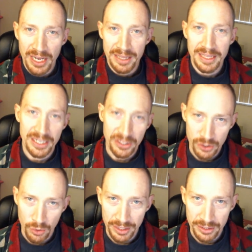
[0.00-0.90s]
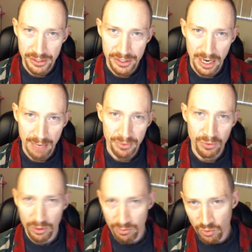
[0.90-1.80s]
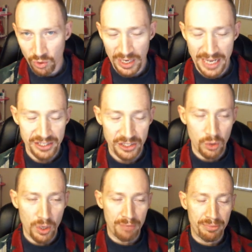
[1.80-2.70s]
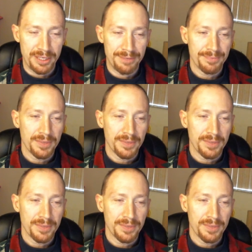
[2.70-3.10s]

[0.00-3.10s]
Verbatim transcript: I think, is going to stop or, or lessen quite a bit.